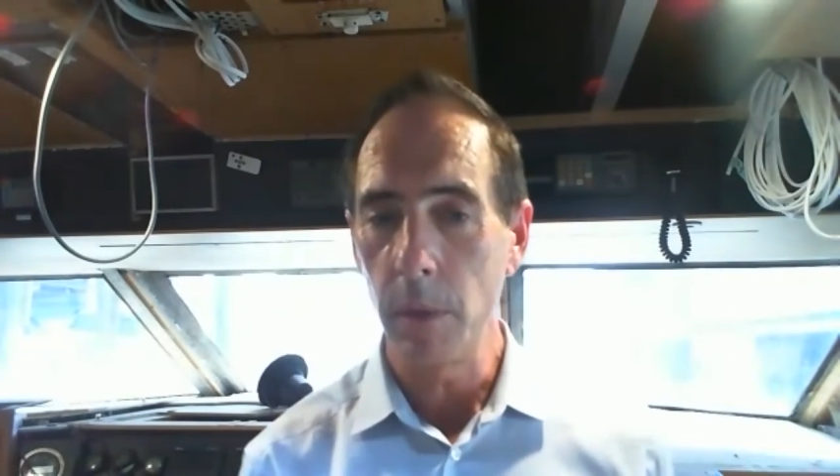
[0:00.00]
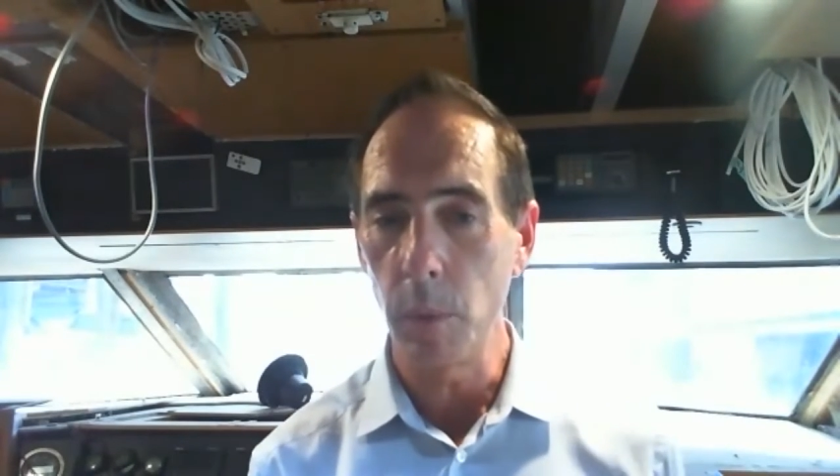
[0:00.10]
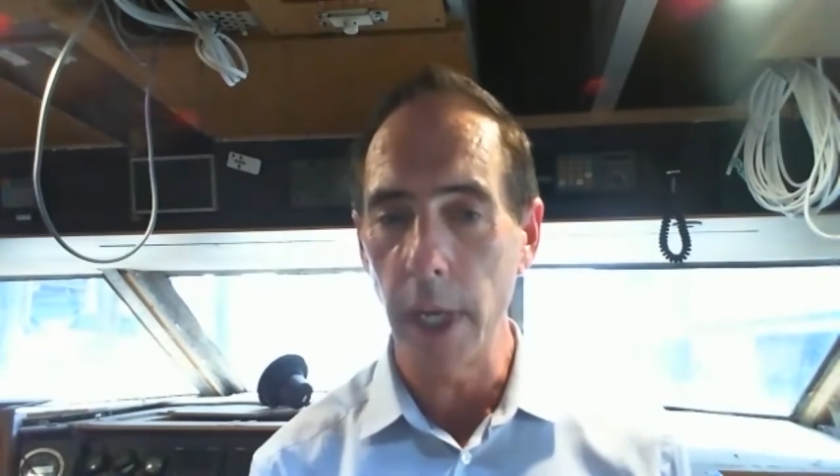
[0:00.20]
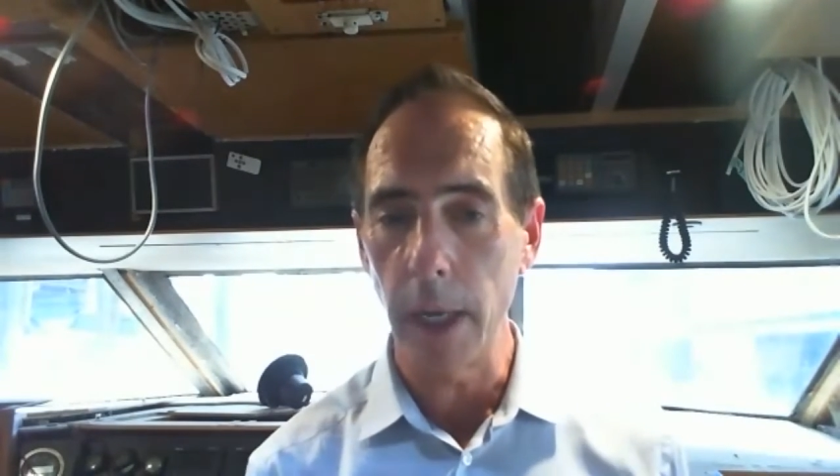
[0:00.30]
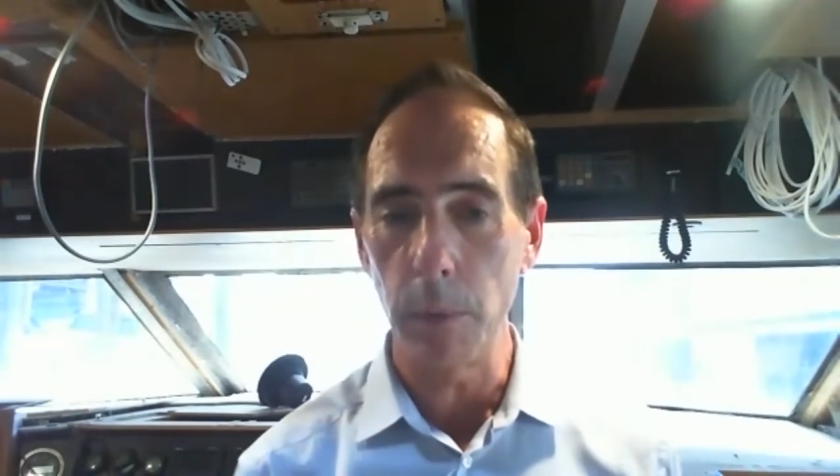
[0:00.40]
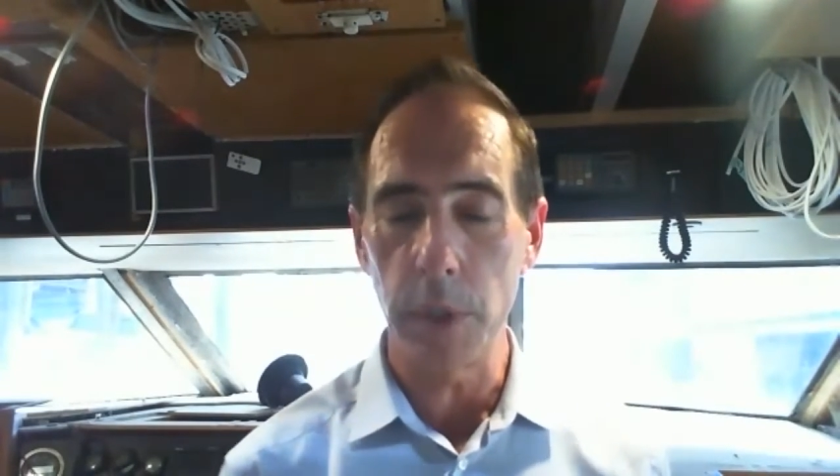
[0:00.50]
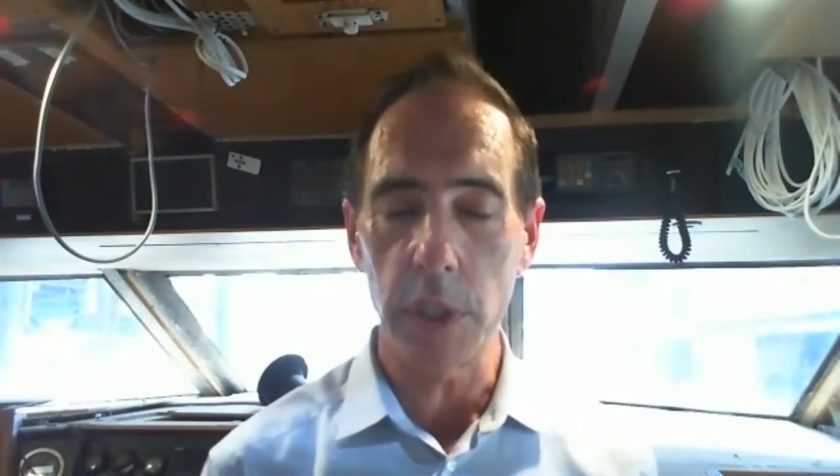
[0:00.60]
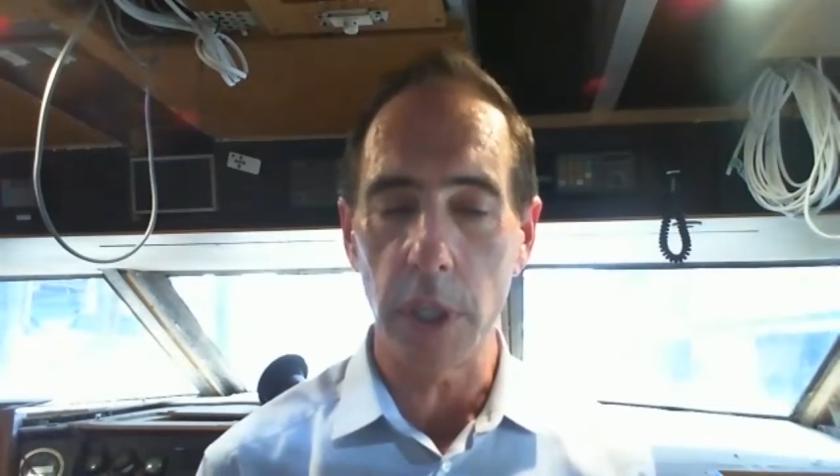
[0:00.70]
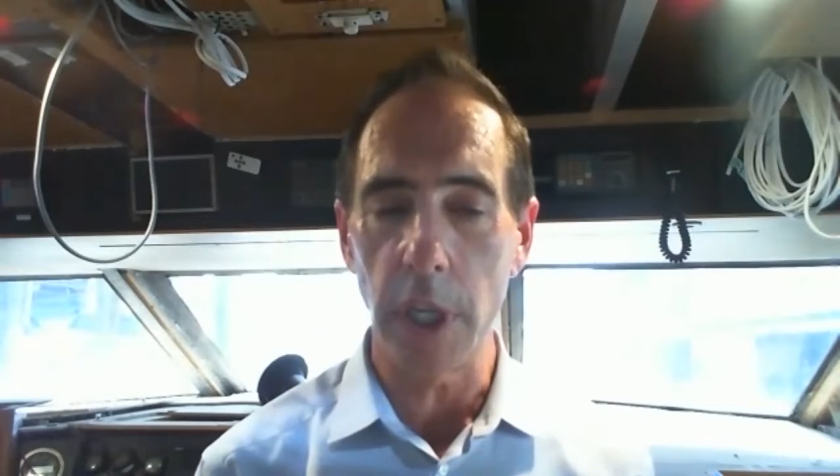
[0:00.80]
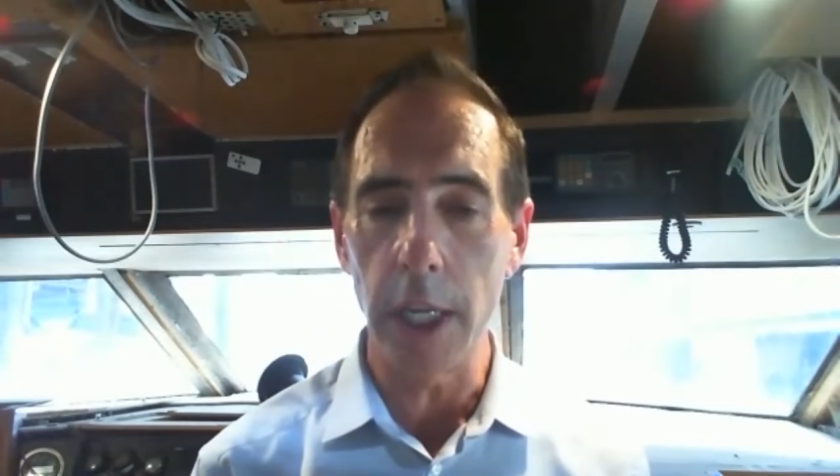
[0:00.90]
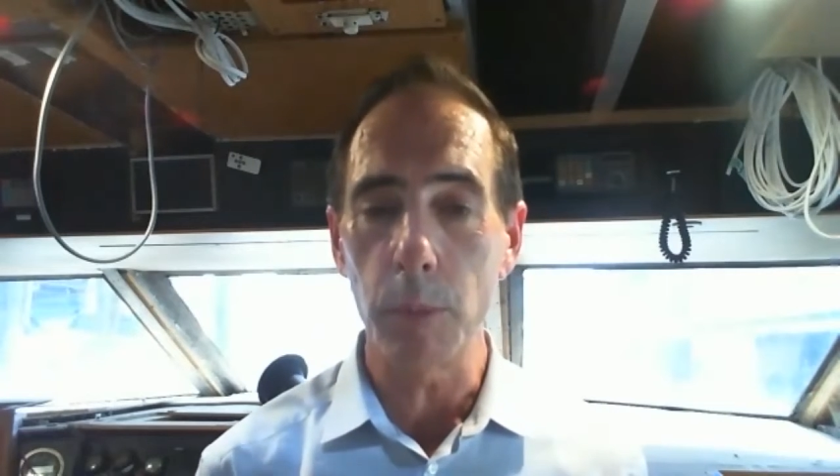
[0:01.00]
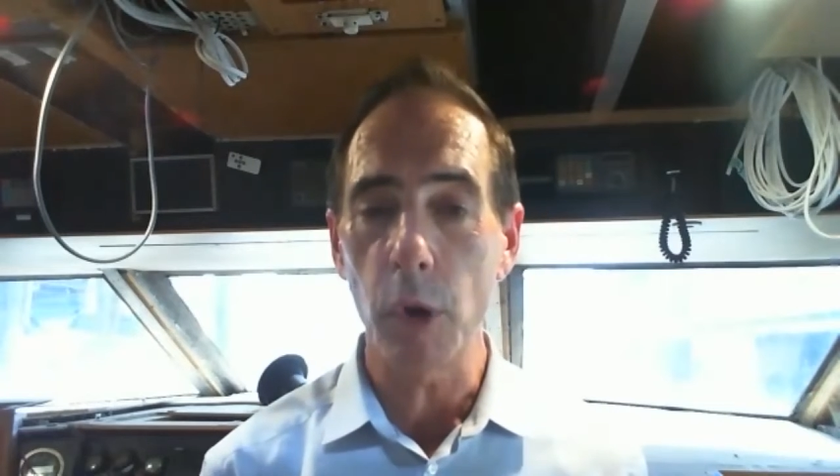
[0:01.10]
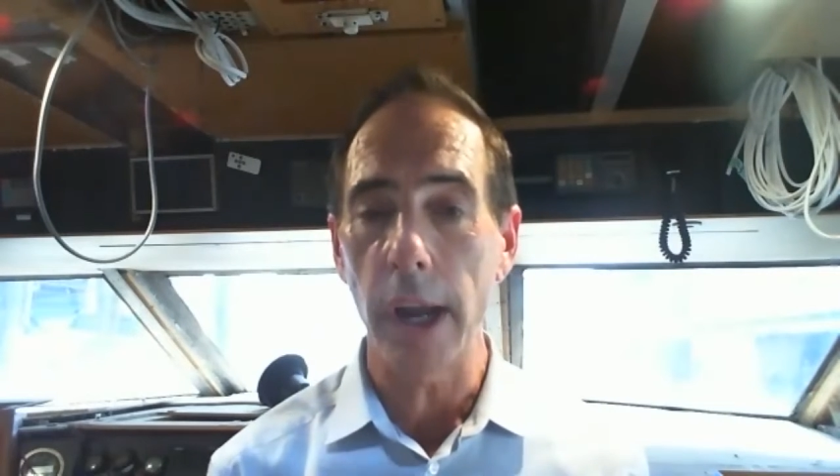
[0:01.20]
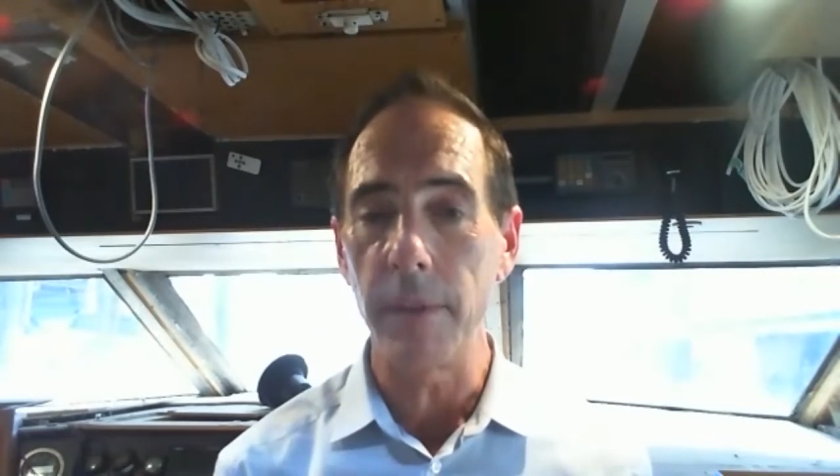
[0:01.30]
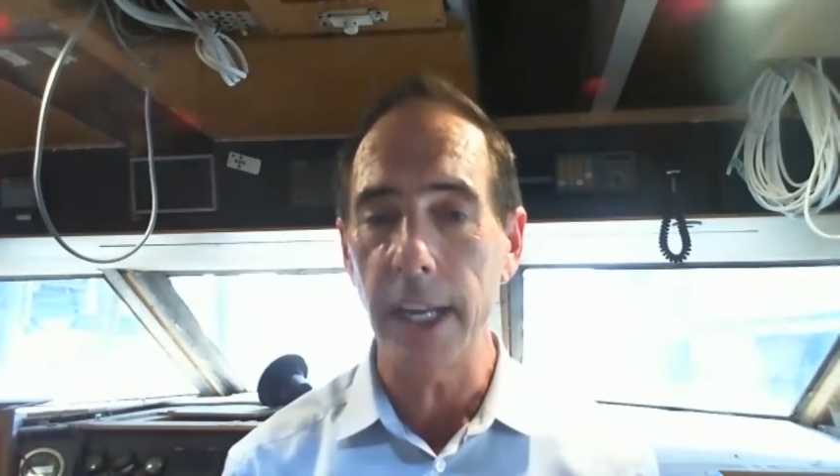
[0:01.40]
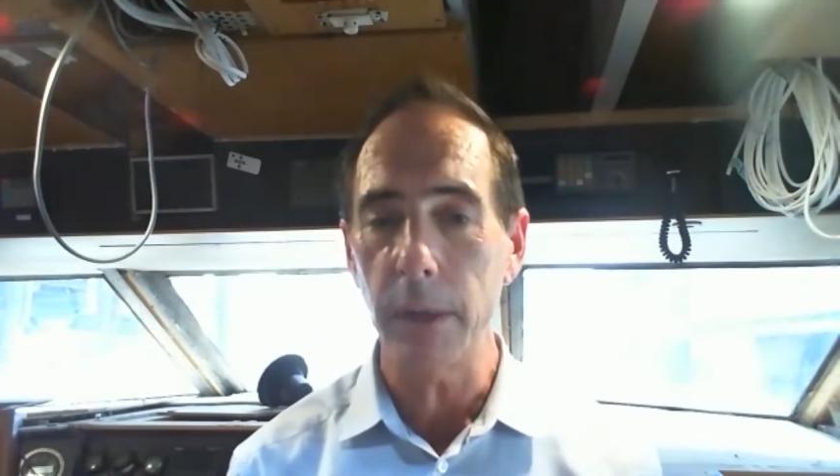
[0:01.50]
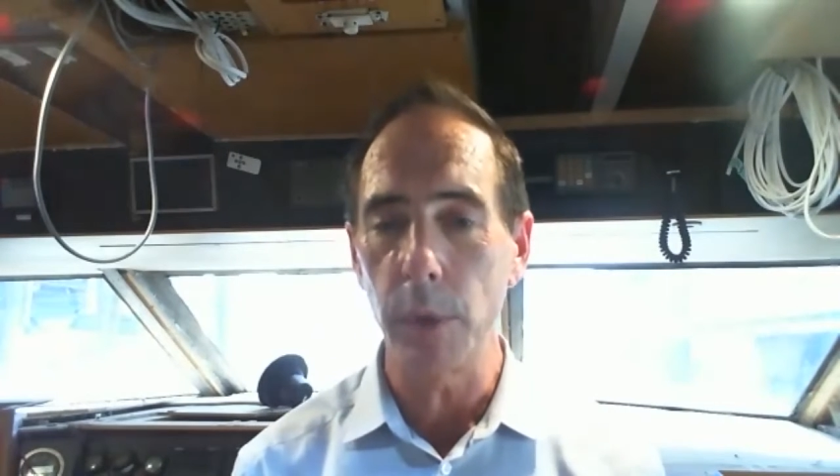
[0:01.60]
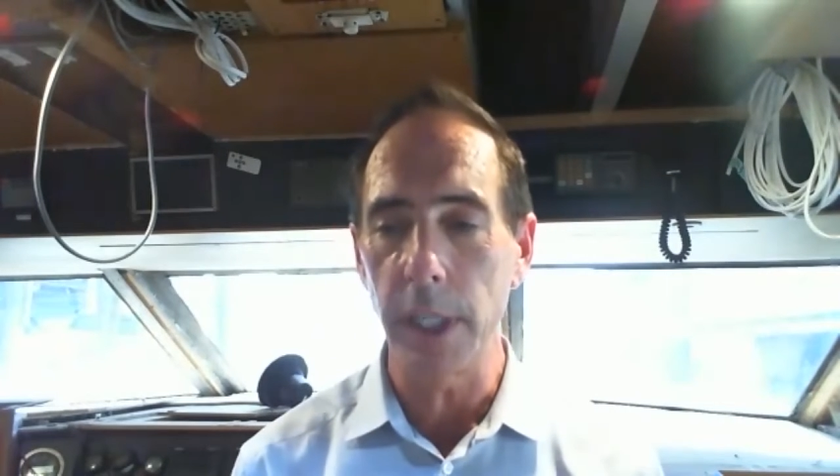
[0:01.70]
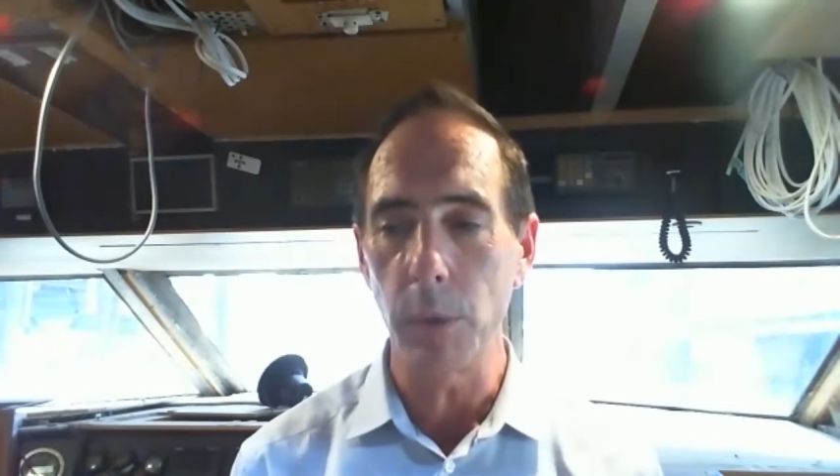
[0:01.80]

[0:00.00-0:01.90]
when I was in private equity,